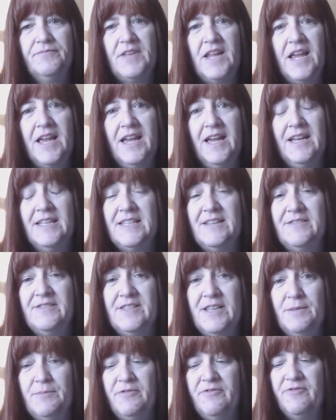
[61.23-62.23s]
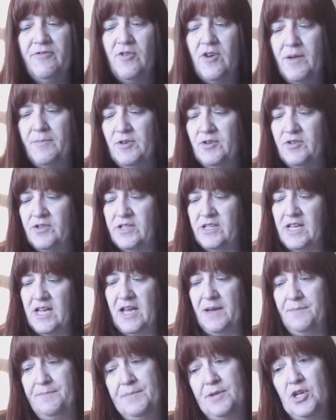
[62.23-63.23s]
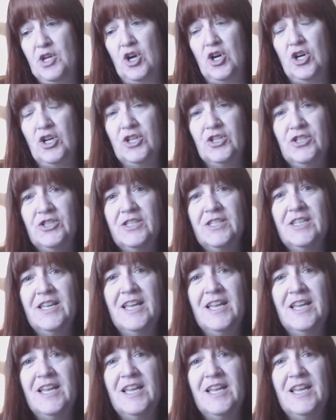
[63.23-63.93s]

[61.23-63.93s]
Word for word: As I've said before, I'm using Up yarns,